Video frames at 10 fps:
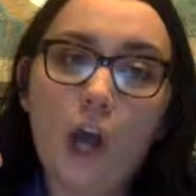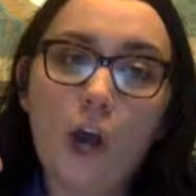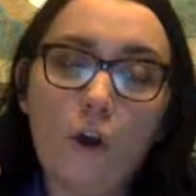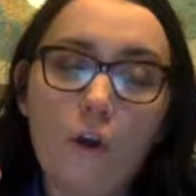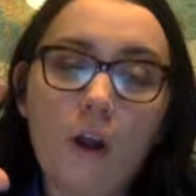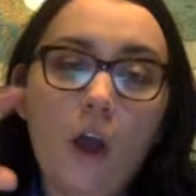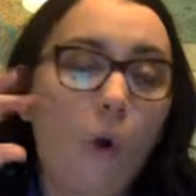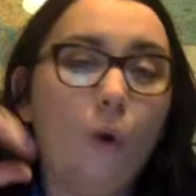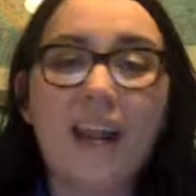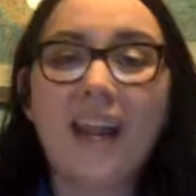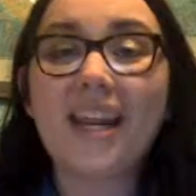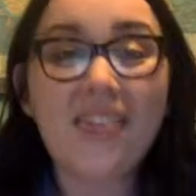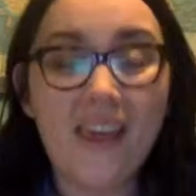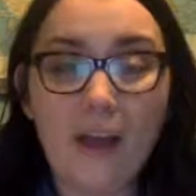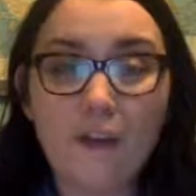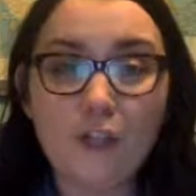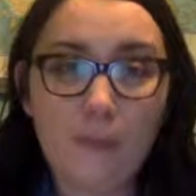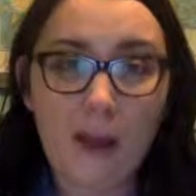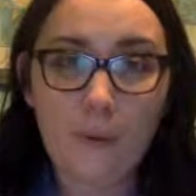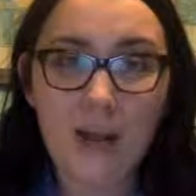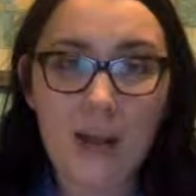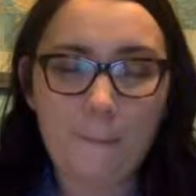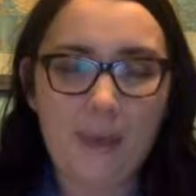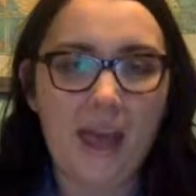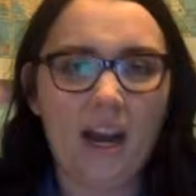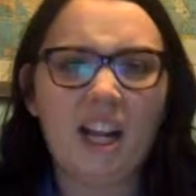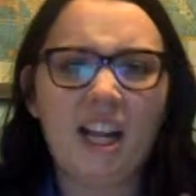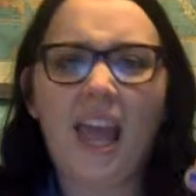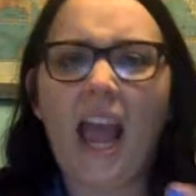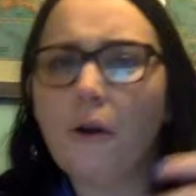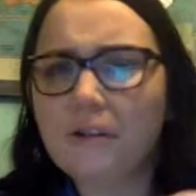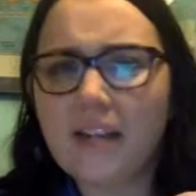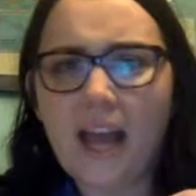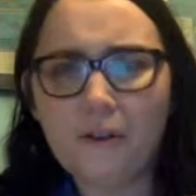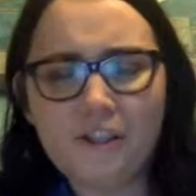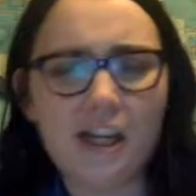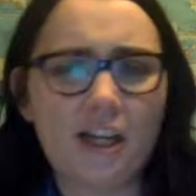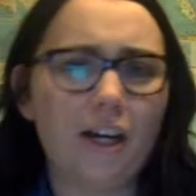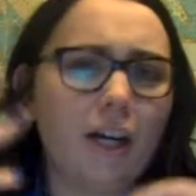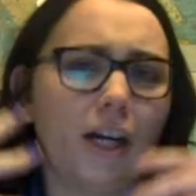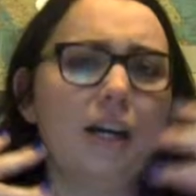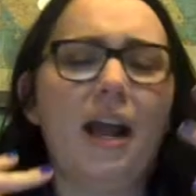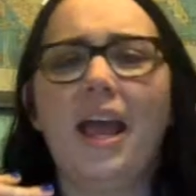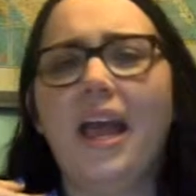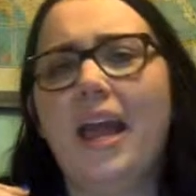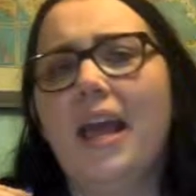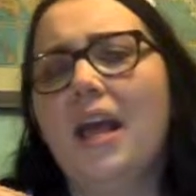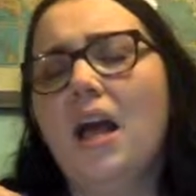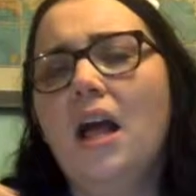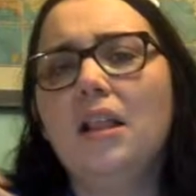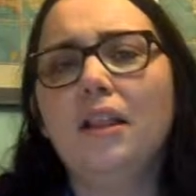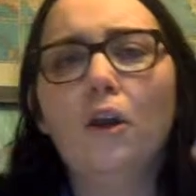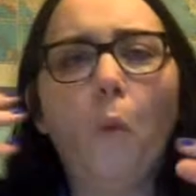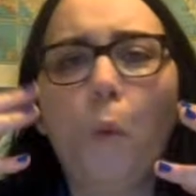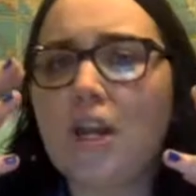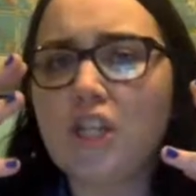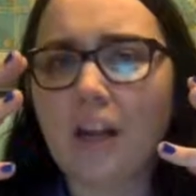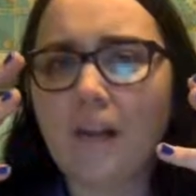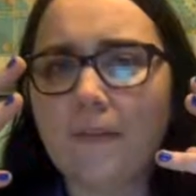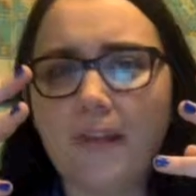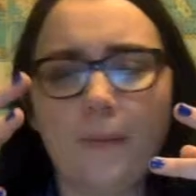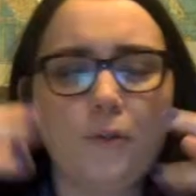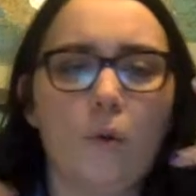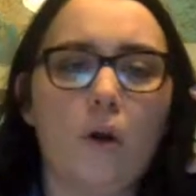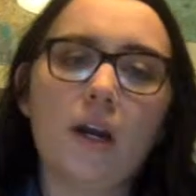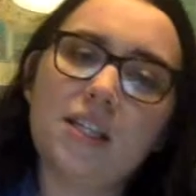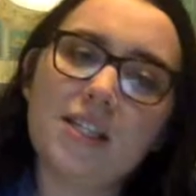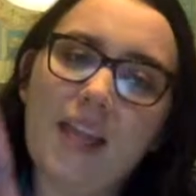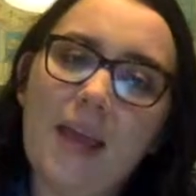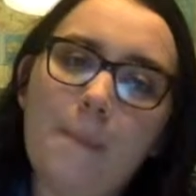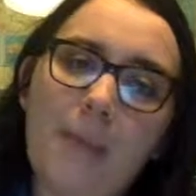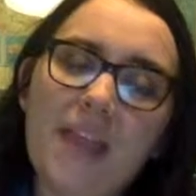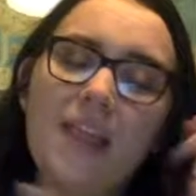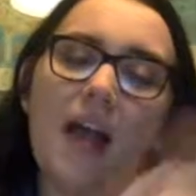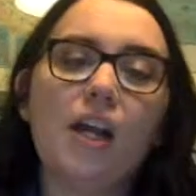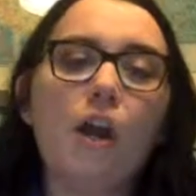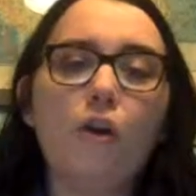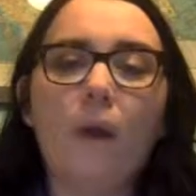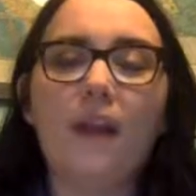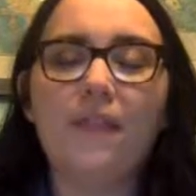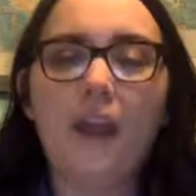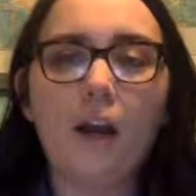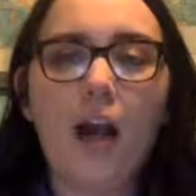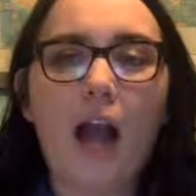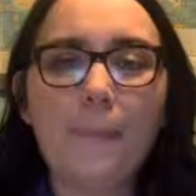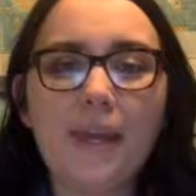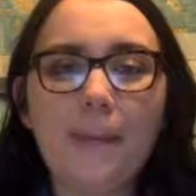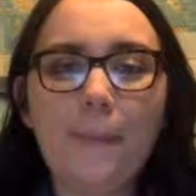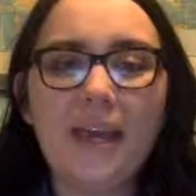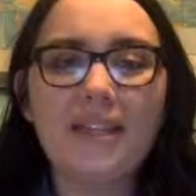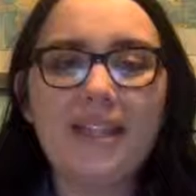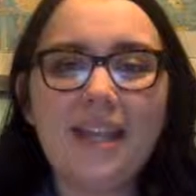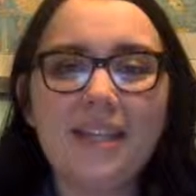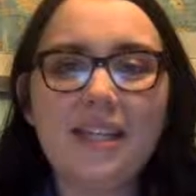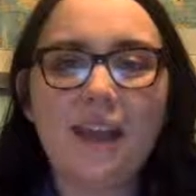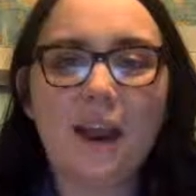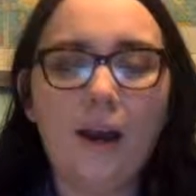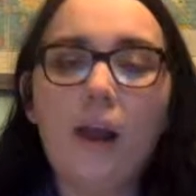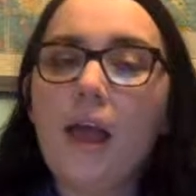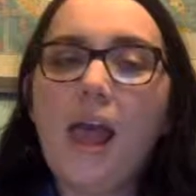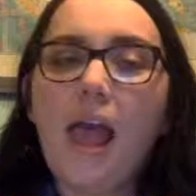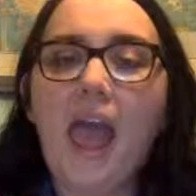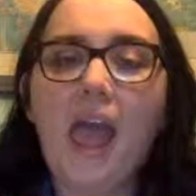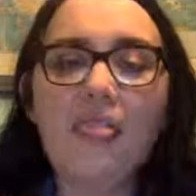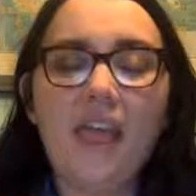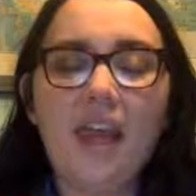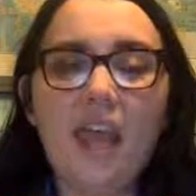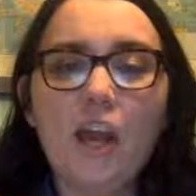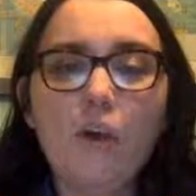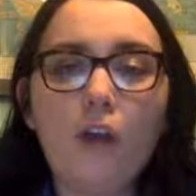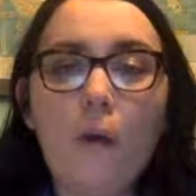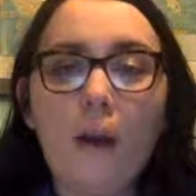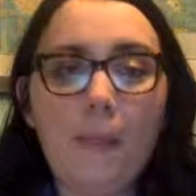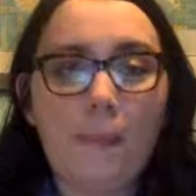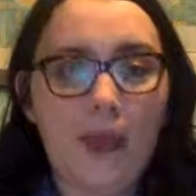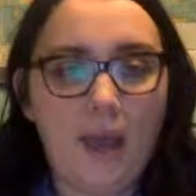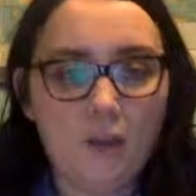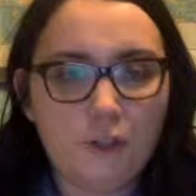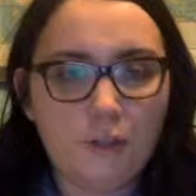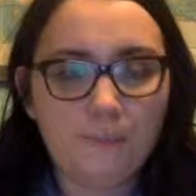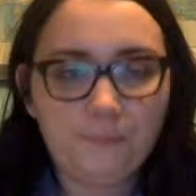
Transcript: code or anything else you might want to embed, a countdown ticker, a little widget of some sort. Just embed that code right there, copy and paste it into there, and then it'll go on the page.